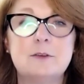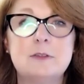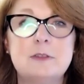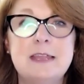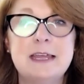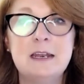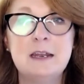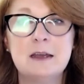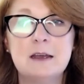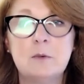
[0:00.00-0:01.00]

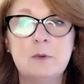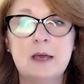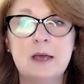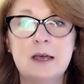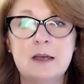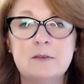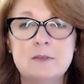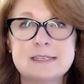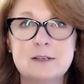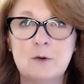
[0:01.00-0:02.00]
then we have
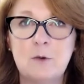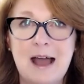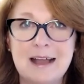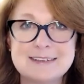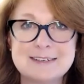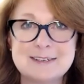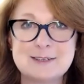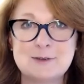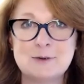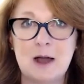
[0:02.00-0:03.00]
this, access
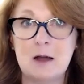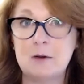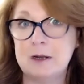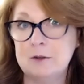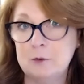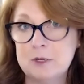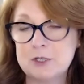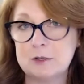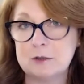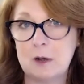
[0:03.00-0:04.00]
to our
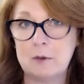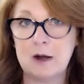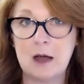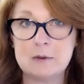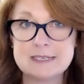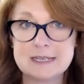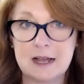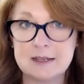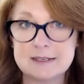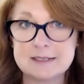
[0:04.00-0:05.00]
intuition, to our
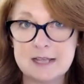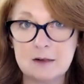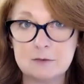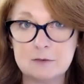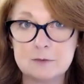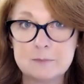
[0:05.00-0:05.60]
higher self.